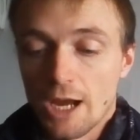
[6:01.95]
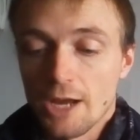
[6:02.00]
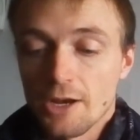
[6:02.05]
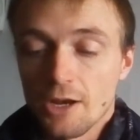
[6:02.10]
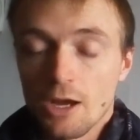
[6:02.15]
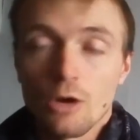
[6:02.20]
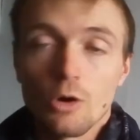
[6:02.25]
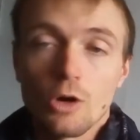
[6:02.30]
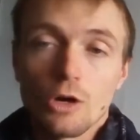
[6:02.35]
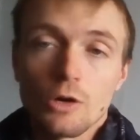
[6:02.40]
and
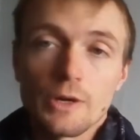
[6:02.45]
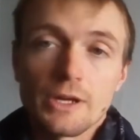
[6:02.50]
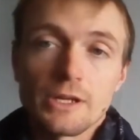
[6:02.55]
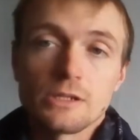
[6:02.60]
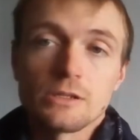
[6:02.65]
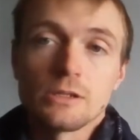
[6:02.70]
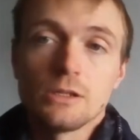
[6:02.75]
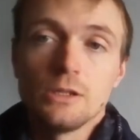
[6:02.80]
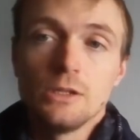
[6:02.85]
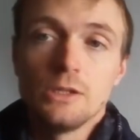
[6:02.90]
hurt eyes.
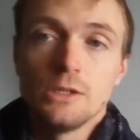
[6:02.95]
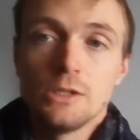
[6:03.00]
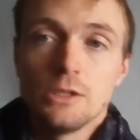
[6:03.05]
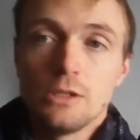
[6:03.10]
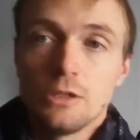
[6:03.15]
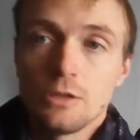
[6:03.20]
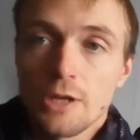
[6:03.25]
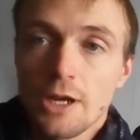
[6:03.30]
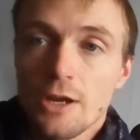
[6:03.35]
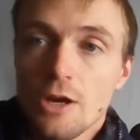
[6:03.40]

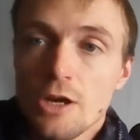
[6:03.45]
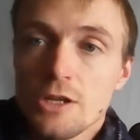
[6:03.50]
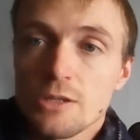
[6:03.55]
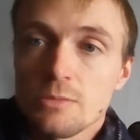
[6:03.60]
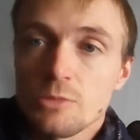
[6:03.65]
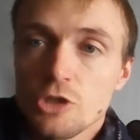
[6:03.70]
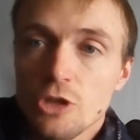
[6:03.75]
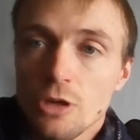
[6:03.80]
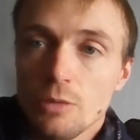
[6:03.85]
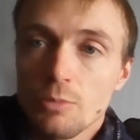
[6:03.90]
Okay guys, I'm
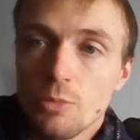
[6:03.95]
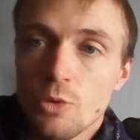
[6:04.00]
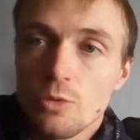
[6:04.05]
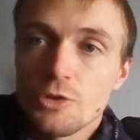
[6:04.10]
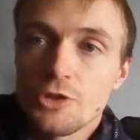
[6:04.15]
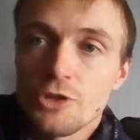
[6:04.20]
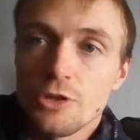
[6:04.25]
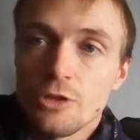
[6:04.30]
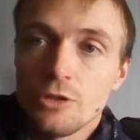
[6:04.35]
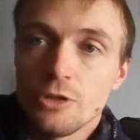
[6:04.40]
just going to
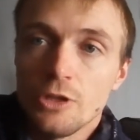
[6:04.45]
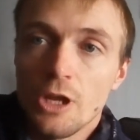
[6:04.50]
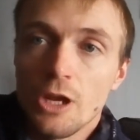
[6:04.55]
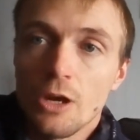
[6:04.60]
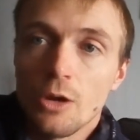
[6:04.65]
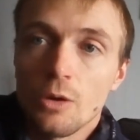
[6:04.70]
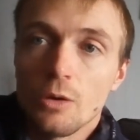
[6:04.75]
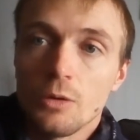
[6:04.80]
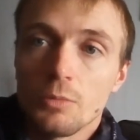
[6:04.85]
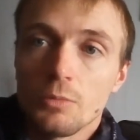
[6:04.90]
pause you, then
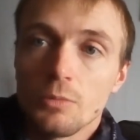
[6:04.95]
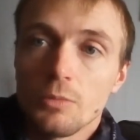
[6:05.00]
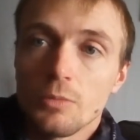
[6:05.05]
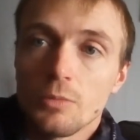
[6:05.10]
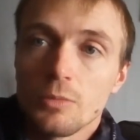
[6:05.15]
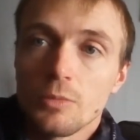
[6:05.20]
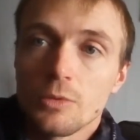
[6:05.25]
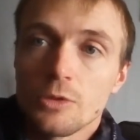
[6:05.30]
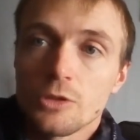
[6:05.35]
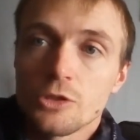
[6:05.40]
I'll
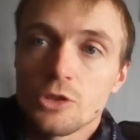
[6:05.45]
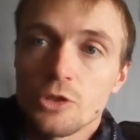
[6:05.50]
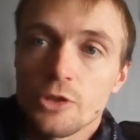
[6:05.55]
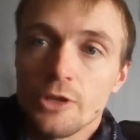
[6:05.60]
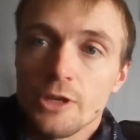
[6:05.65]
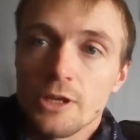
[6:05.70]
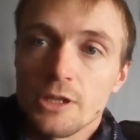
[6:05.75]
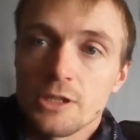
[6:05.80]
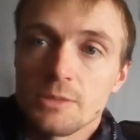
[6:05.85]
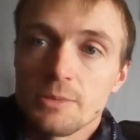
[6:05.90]
show you the
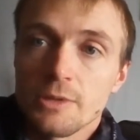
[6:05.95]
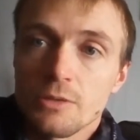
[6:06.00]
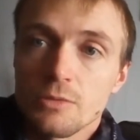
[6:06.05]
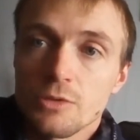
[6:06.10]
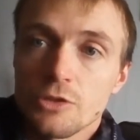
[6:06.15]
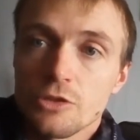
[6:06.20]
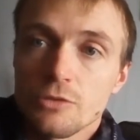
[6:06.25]
next pouch.